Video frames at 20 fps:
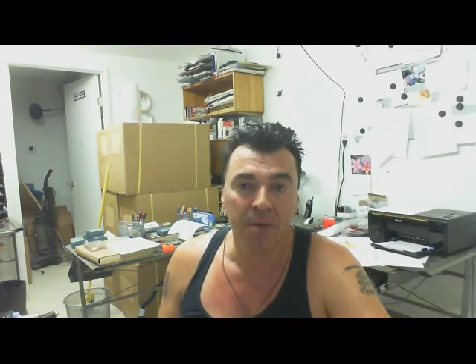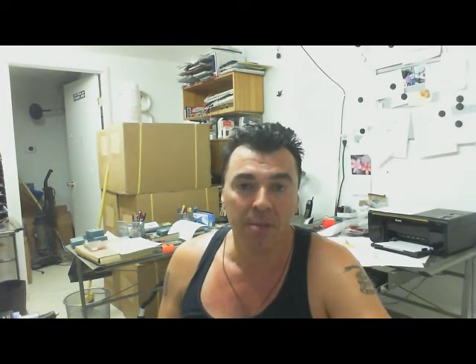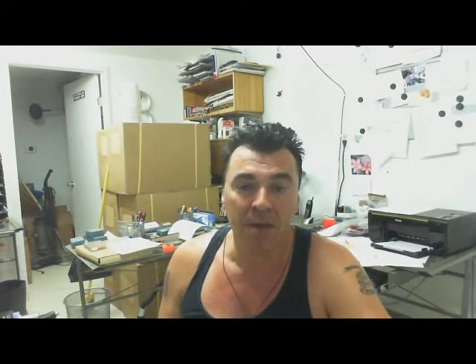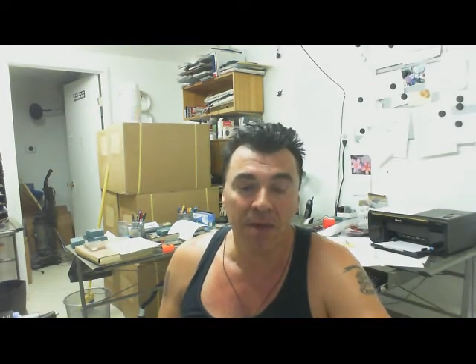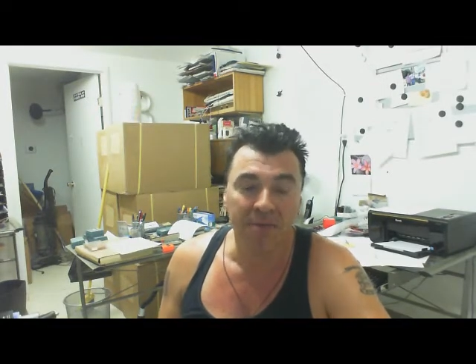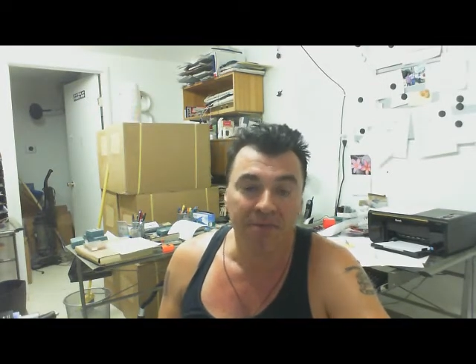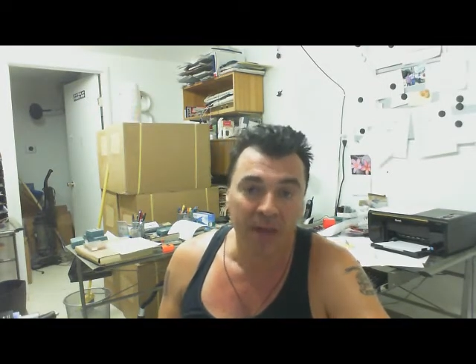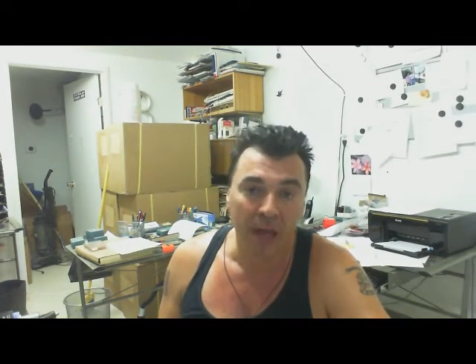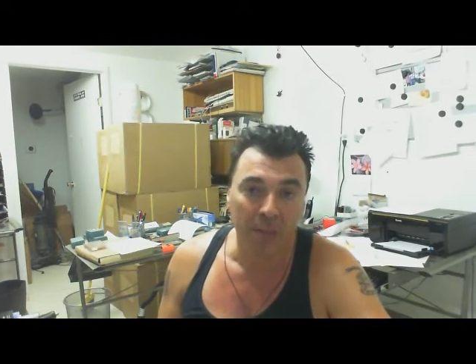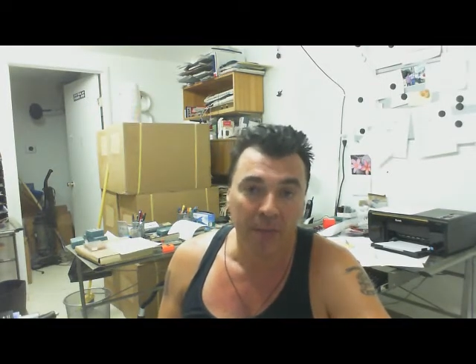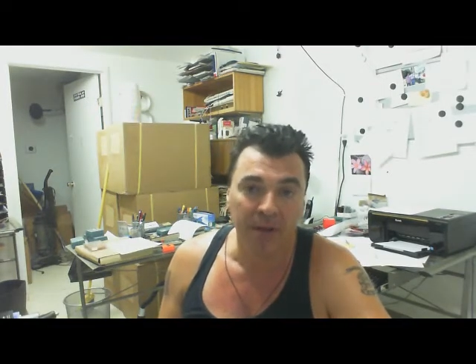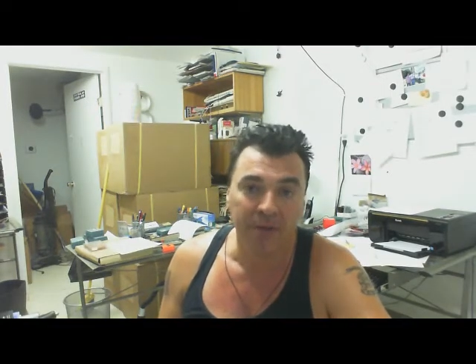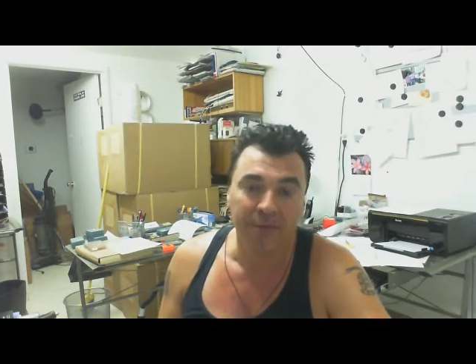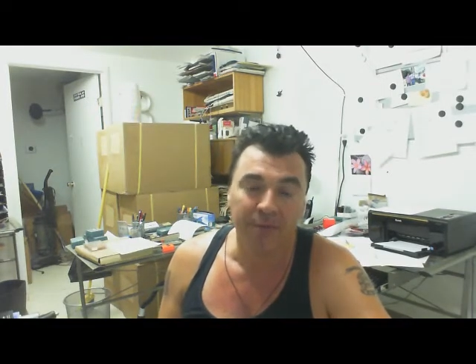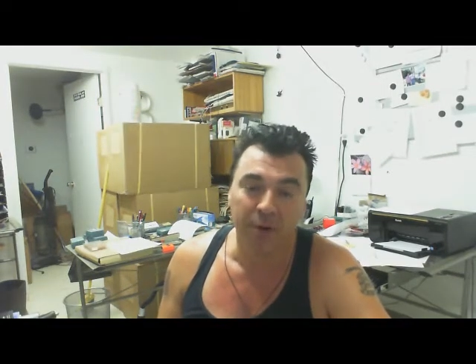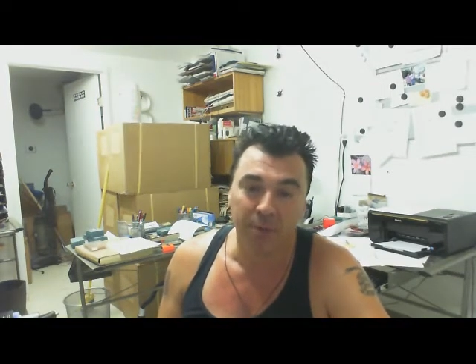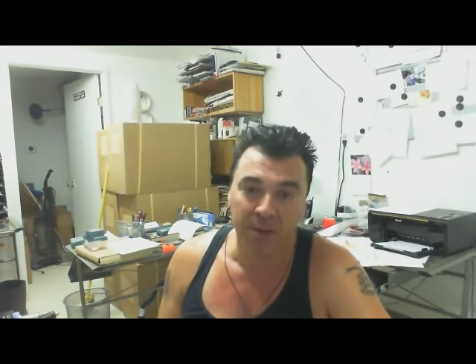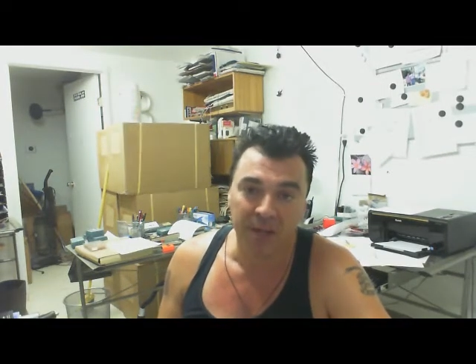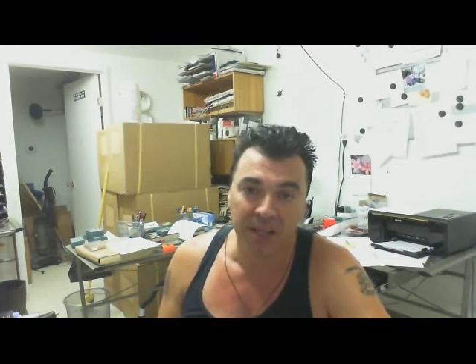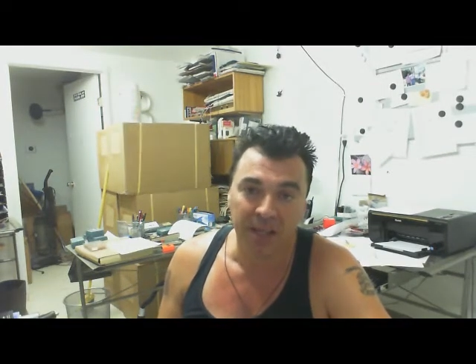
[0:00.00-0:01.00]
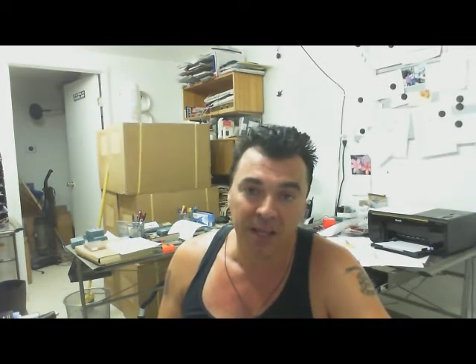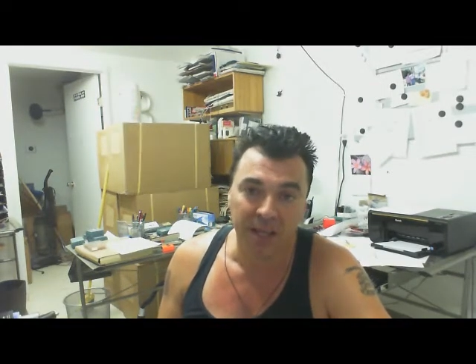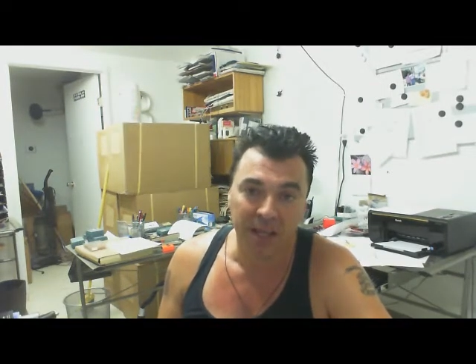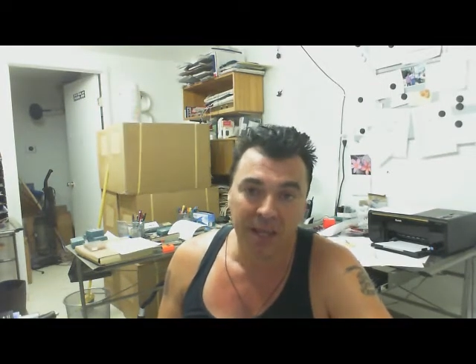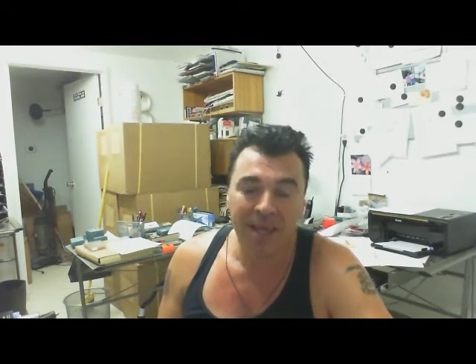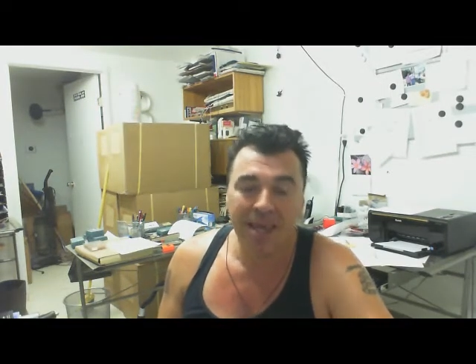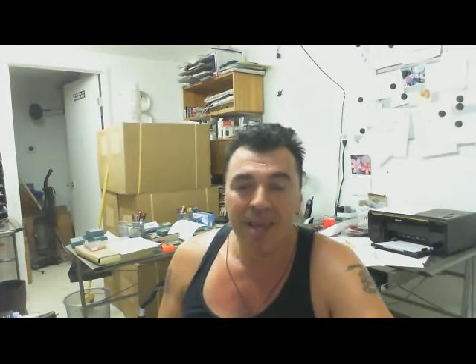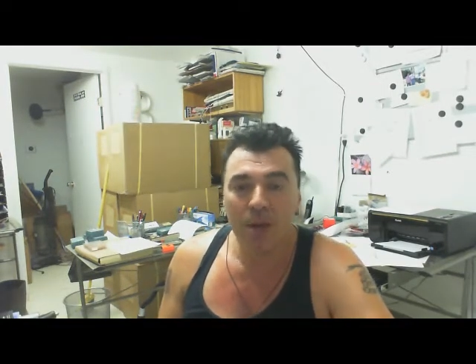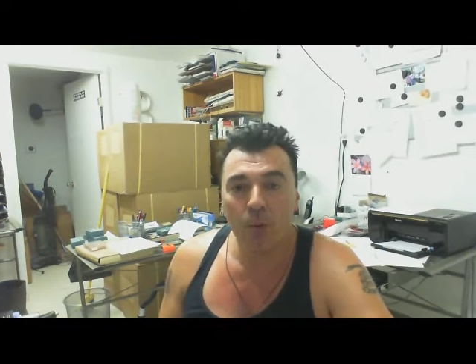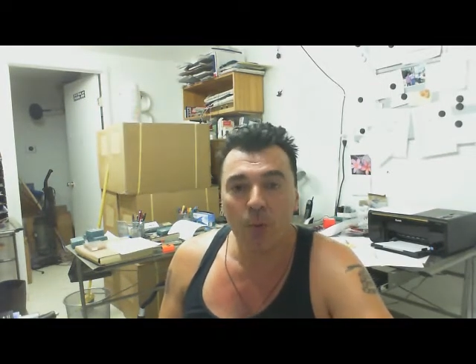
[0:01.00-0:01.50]
My family from Italy
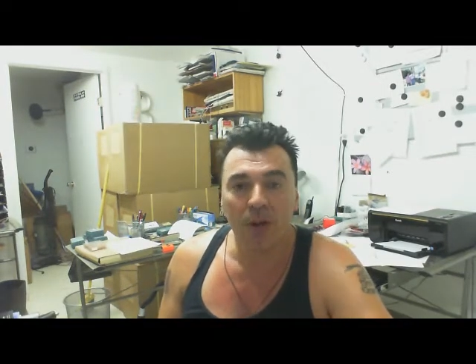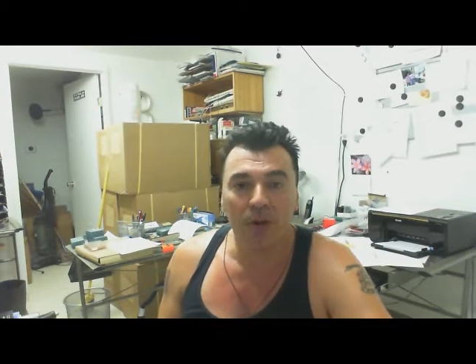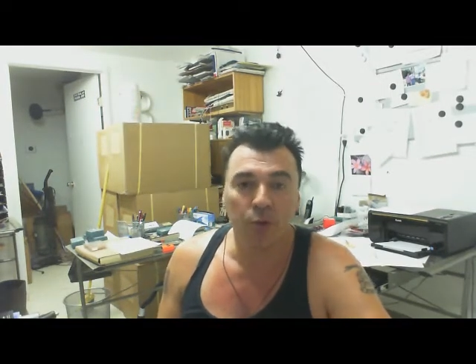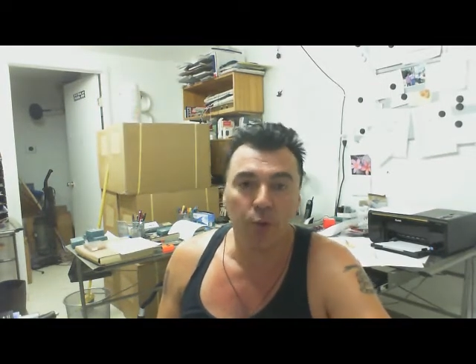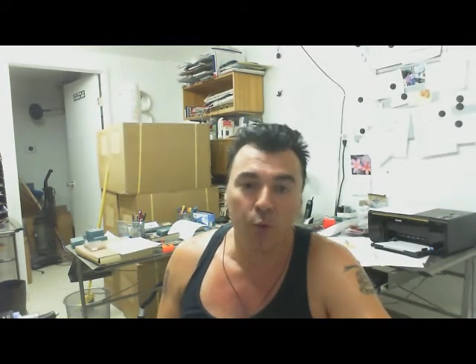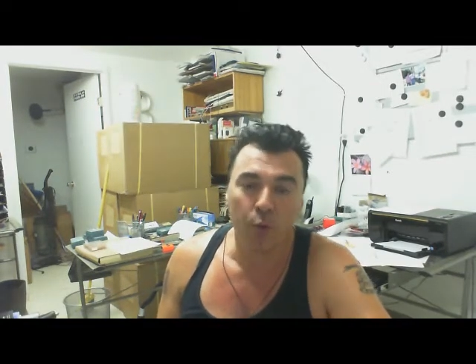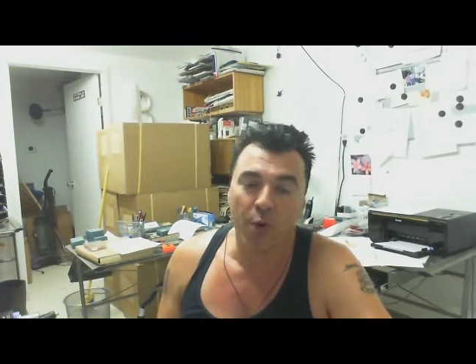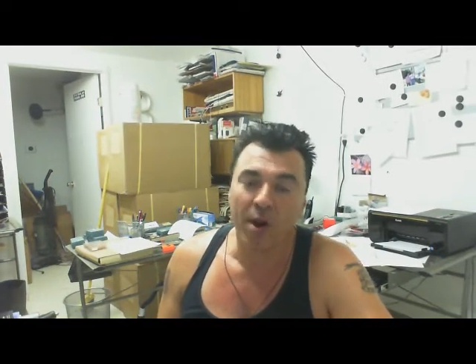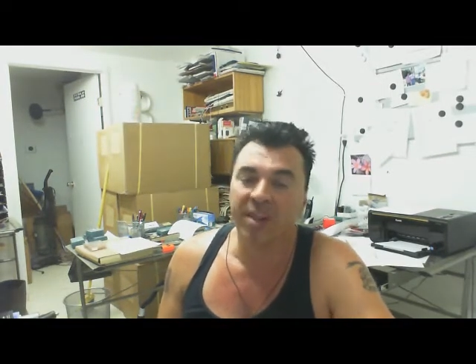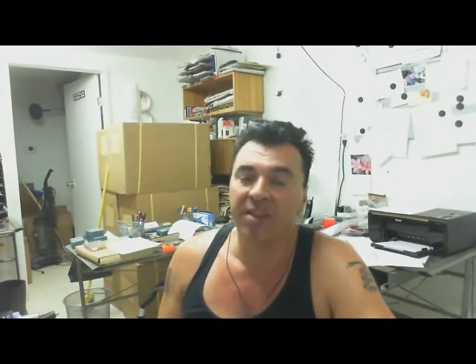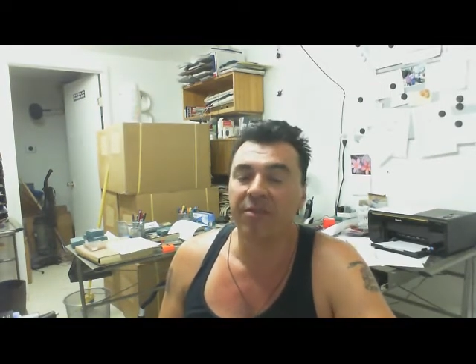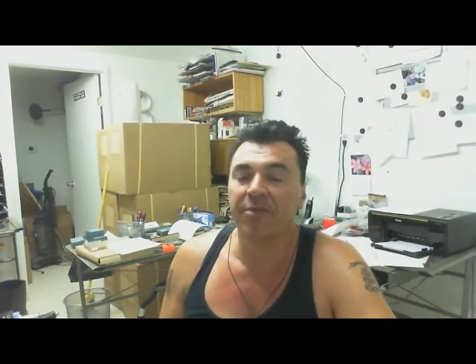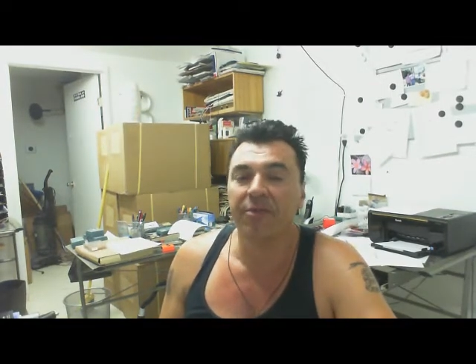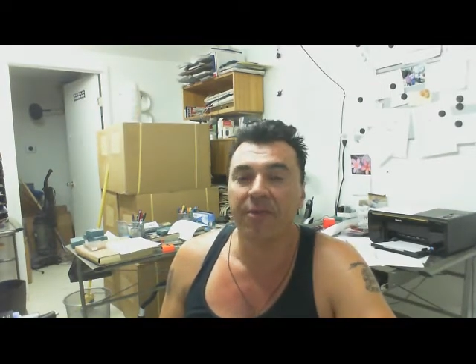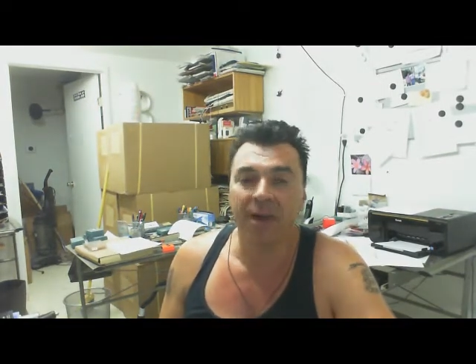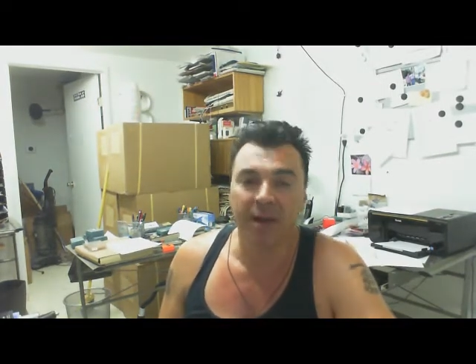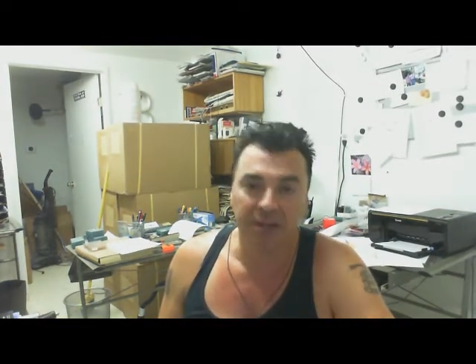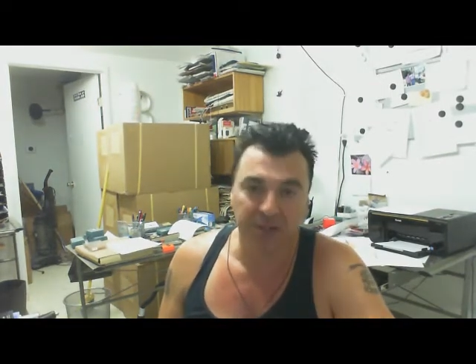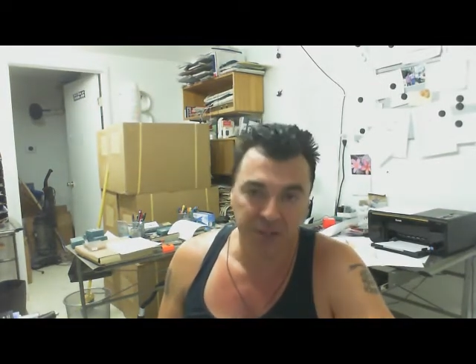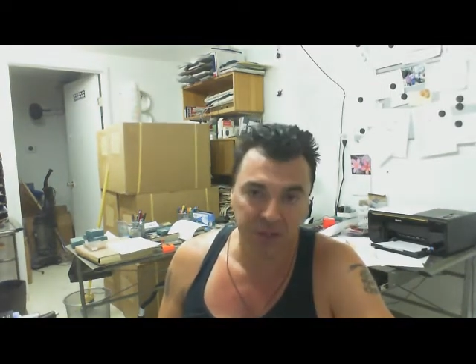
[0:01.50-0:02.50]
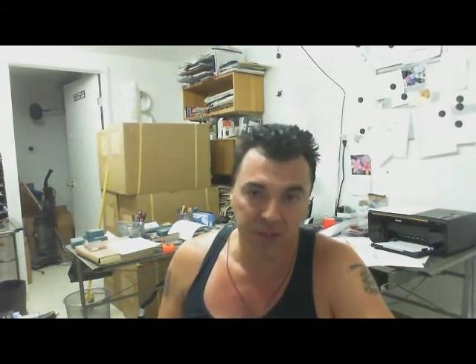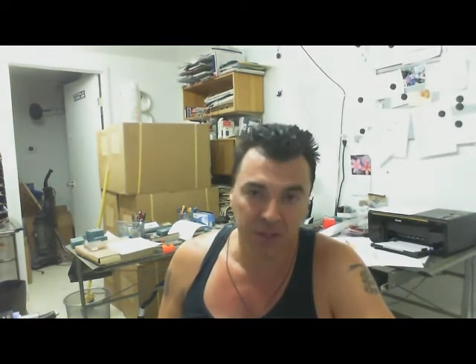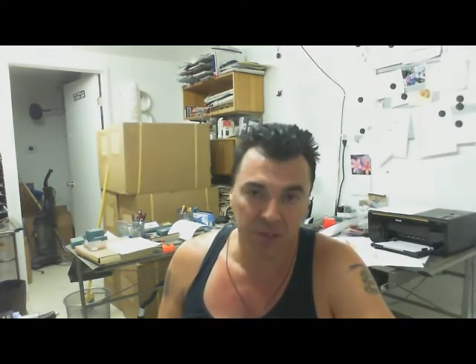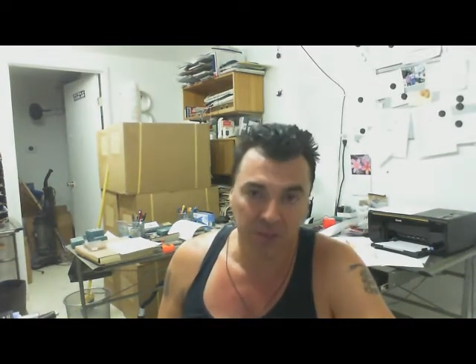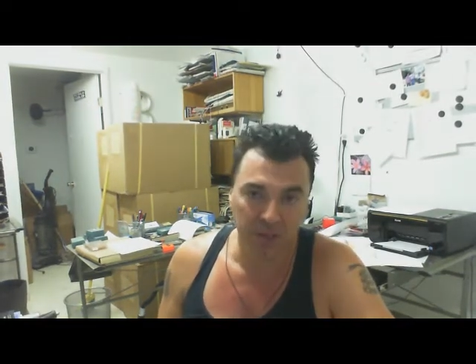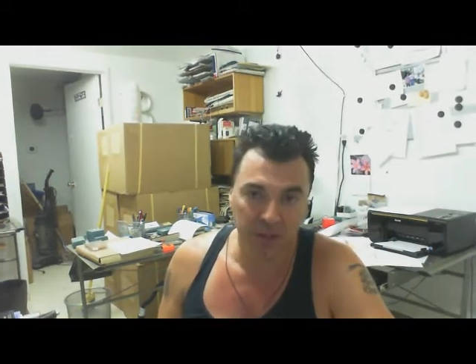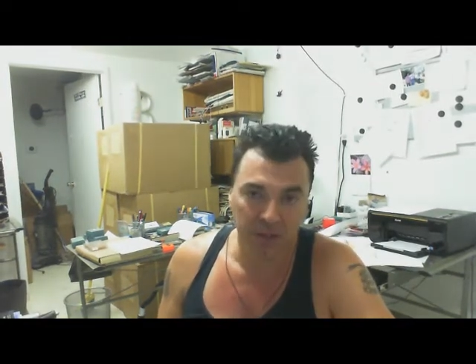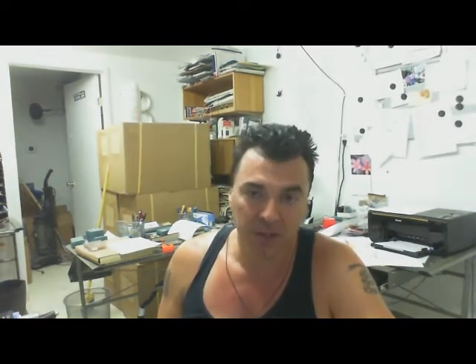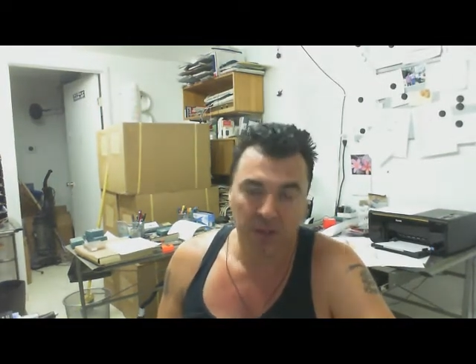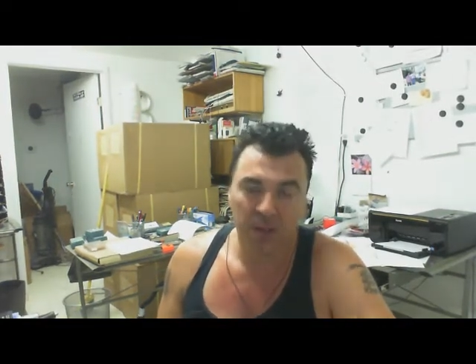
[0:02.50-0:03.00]
went through already
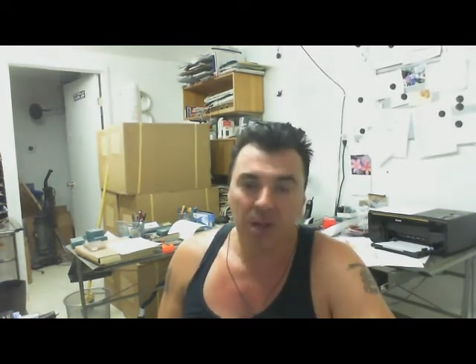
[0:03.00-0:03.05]
fascism.